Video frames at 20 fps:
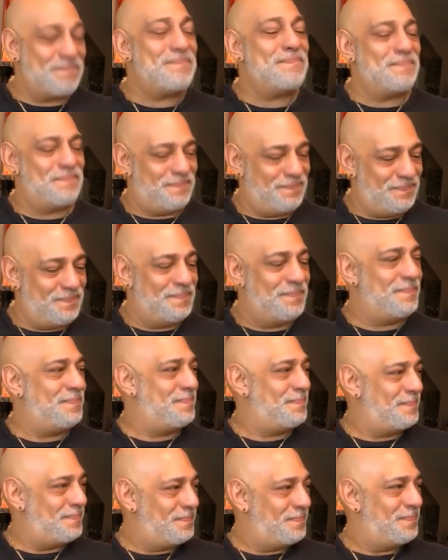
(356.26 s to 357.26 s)

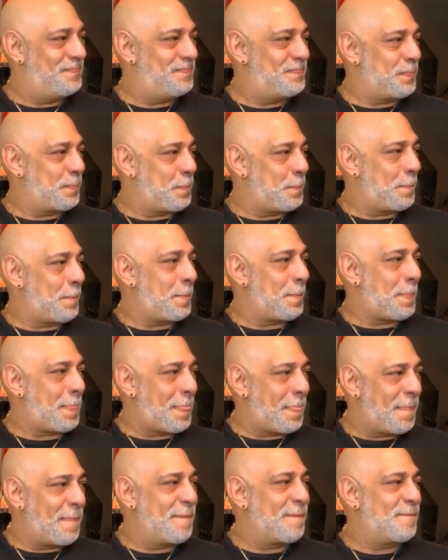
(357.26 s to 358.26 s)

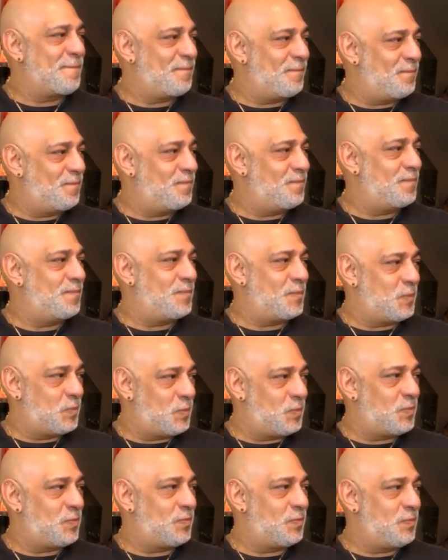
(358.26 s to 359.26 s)

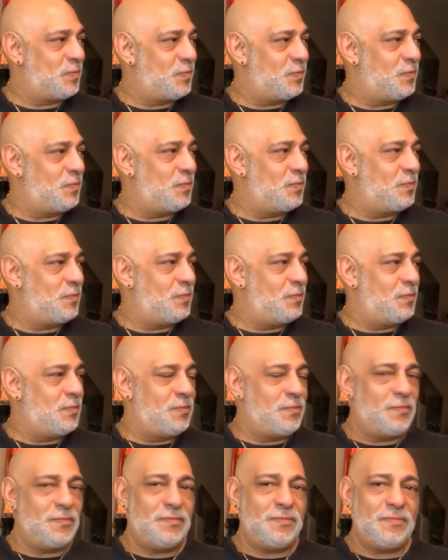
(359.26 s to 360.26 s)

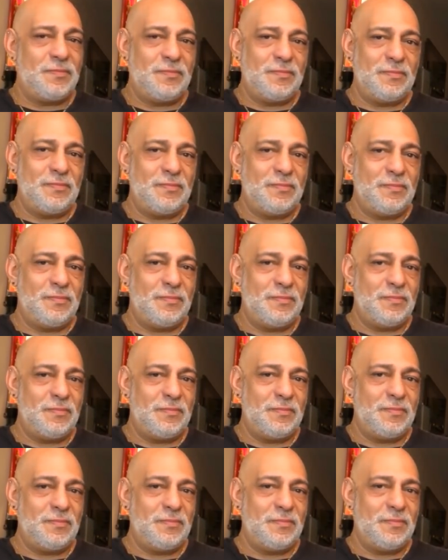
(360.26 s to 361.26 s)

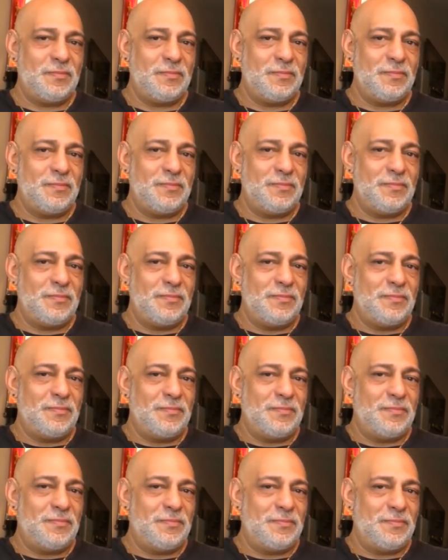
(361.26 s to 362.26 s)
(silent)